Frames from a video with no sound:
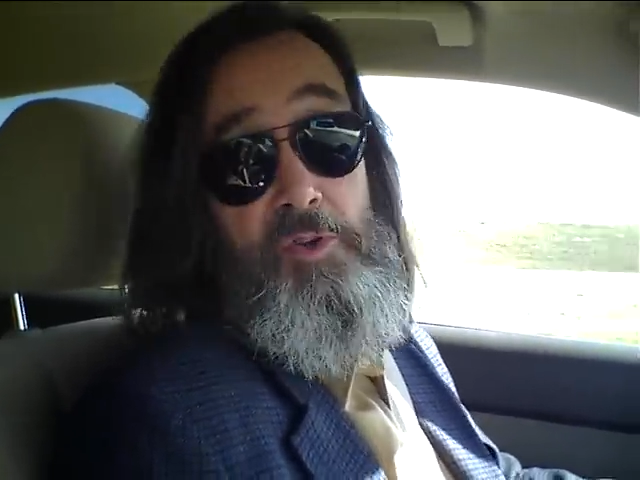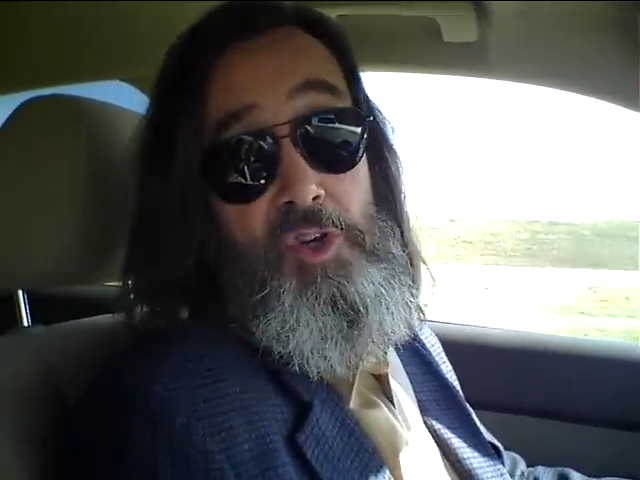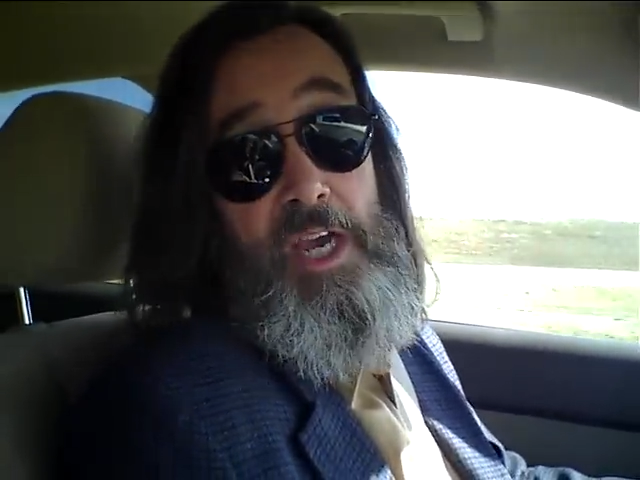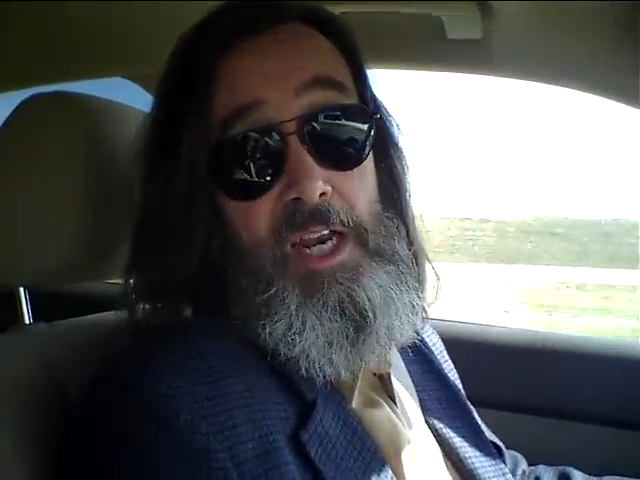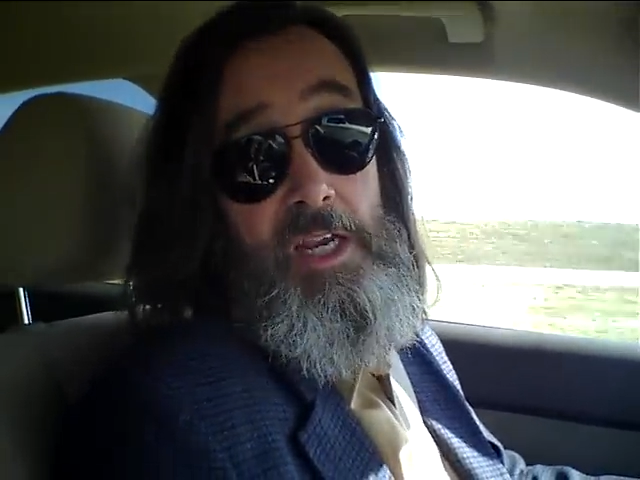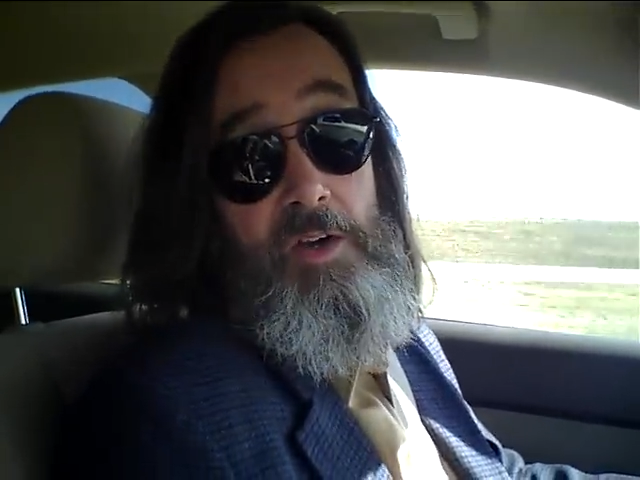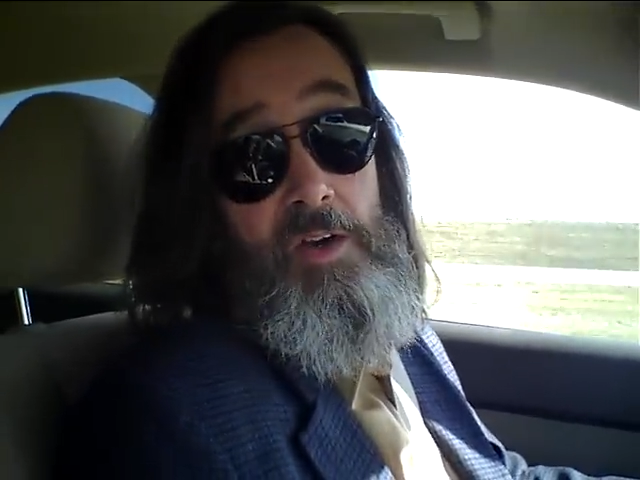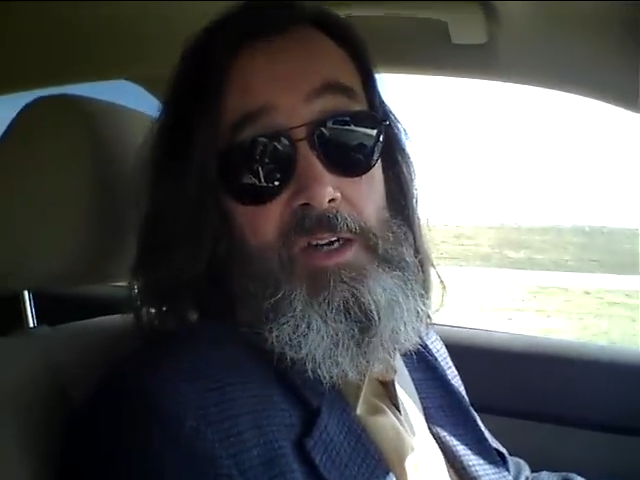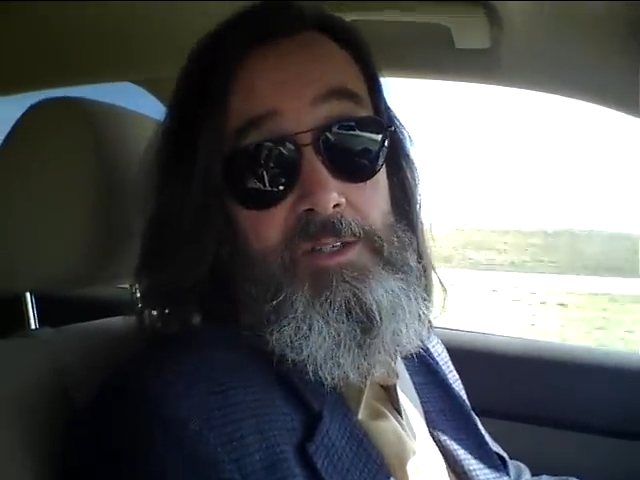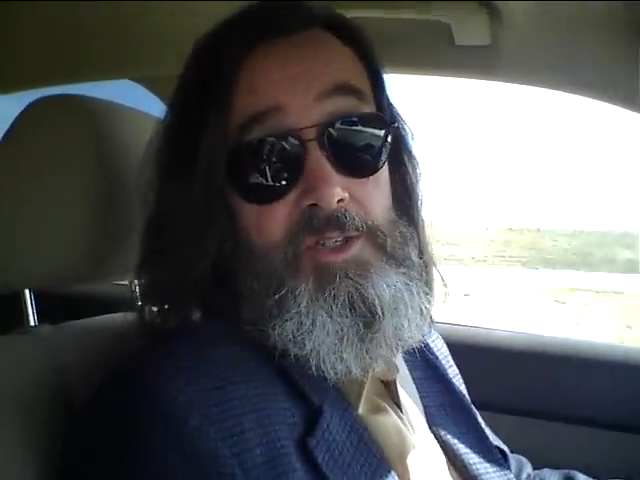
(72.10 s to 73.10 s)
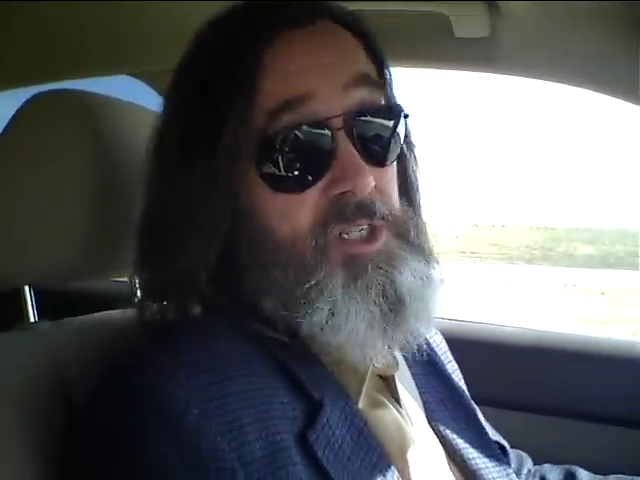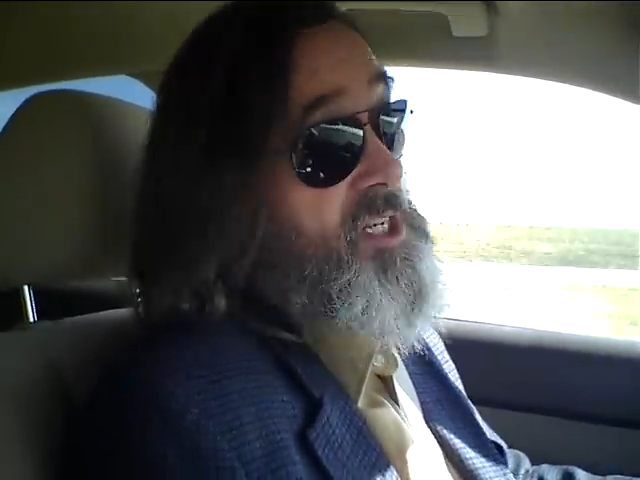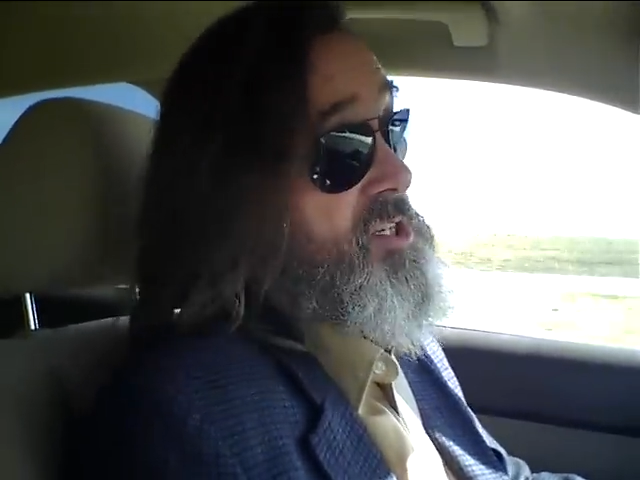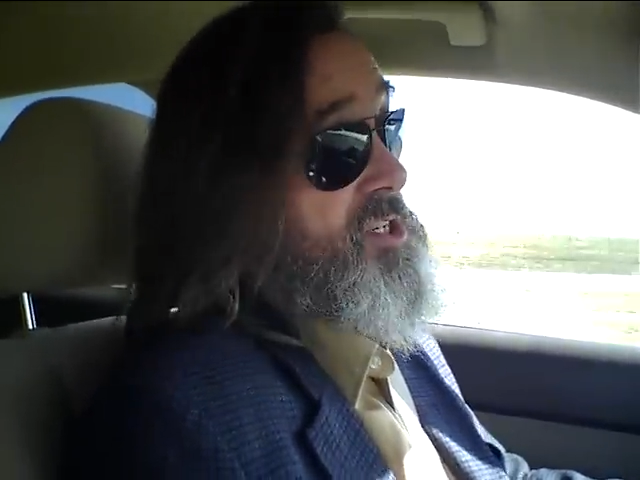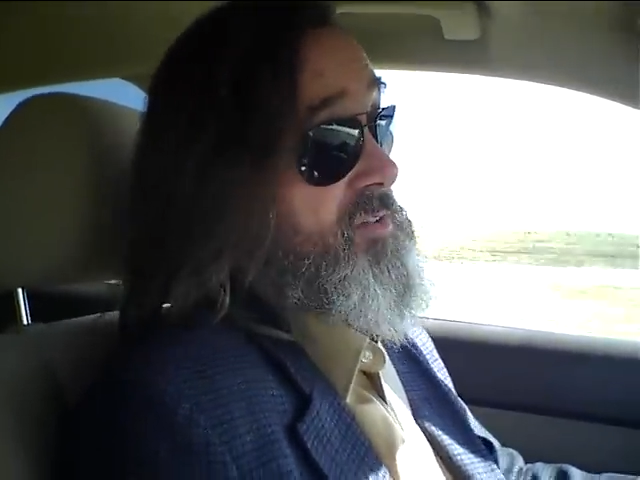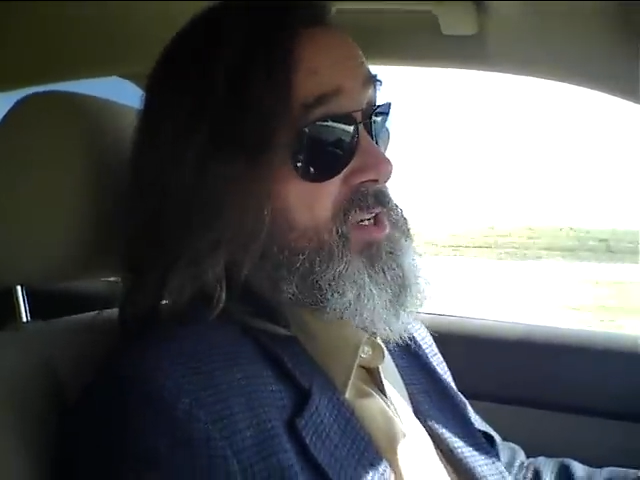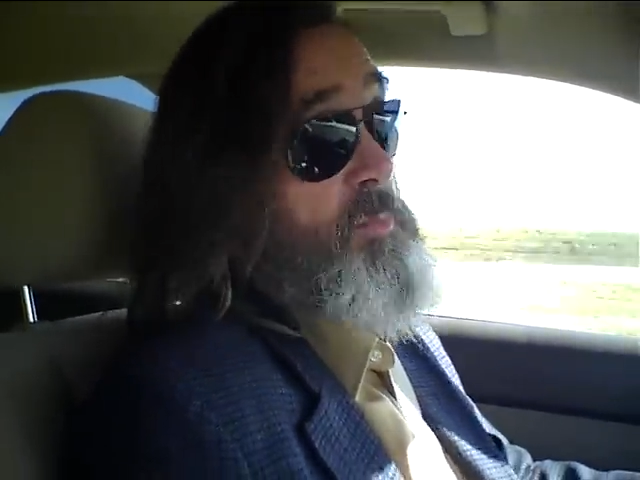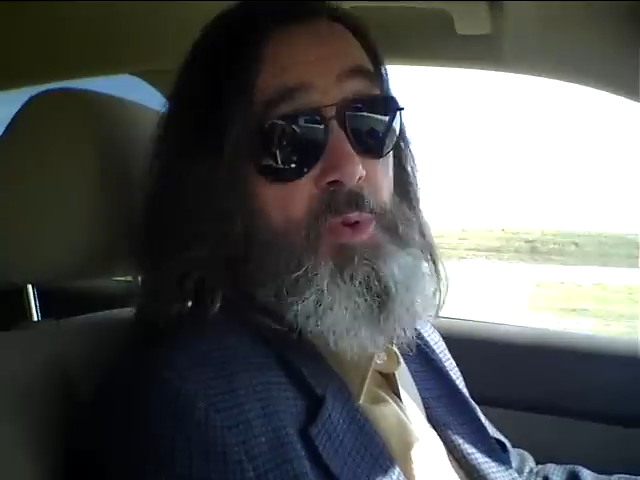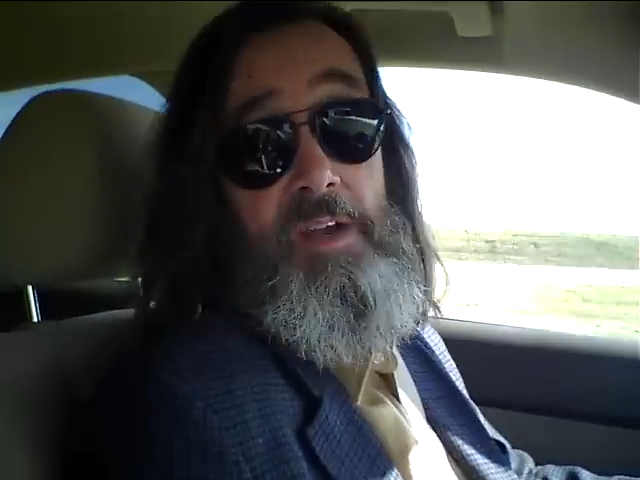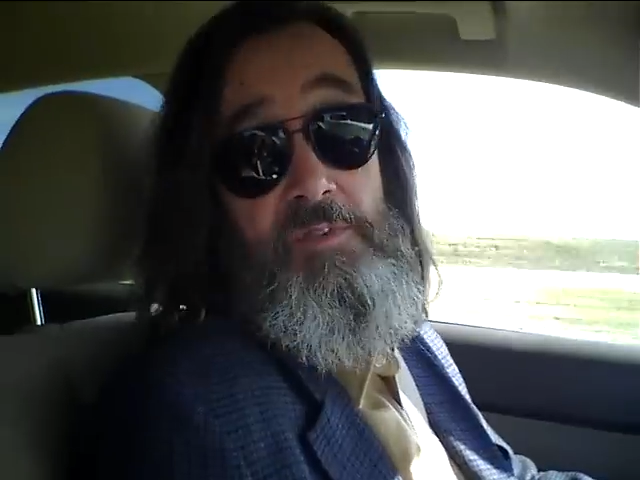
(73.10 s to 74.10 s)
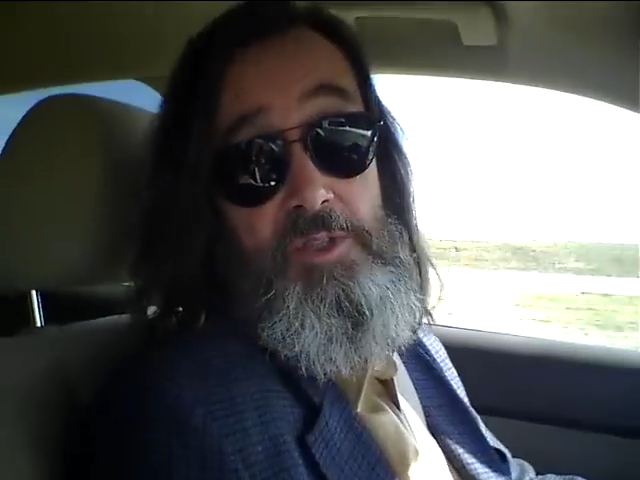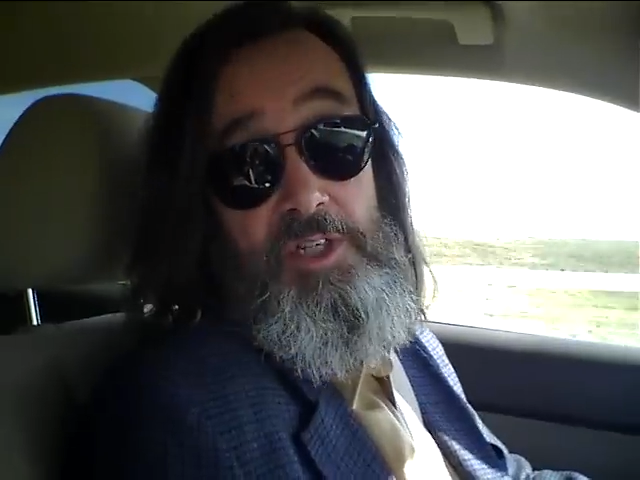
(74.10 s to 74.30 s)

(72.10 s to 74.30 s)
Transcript: of chatting on City TV Breakfast